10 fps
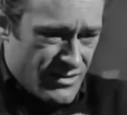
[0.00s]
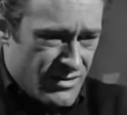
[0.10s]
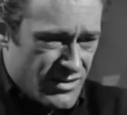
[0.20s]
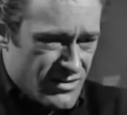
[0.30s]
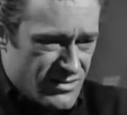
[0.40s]

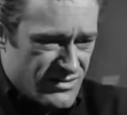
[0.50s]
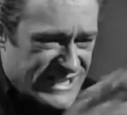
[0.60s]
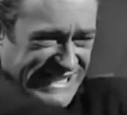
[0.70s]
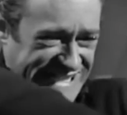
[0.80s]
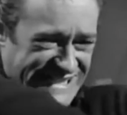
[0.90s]
like I
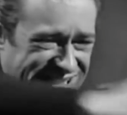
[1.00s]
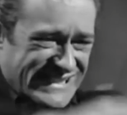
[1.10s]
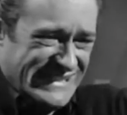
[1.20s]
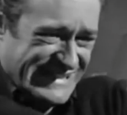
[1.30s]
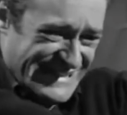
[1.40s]
mentioned, the
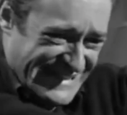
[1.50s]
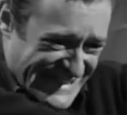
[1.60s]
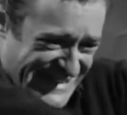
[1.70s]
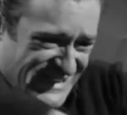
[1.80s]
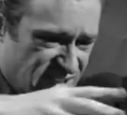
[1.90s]
guy
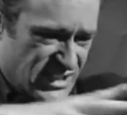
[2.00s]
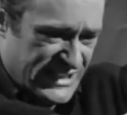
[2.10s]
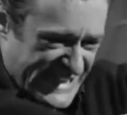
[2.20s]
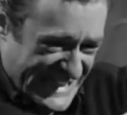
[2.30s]
sucks.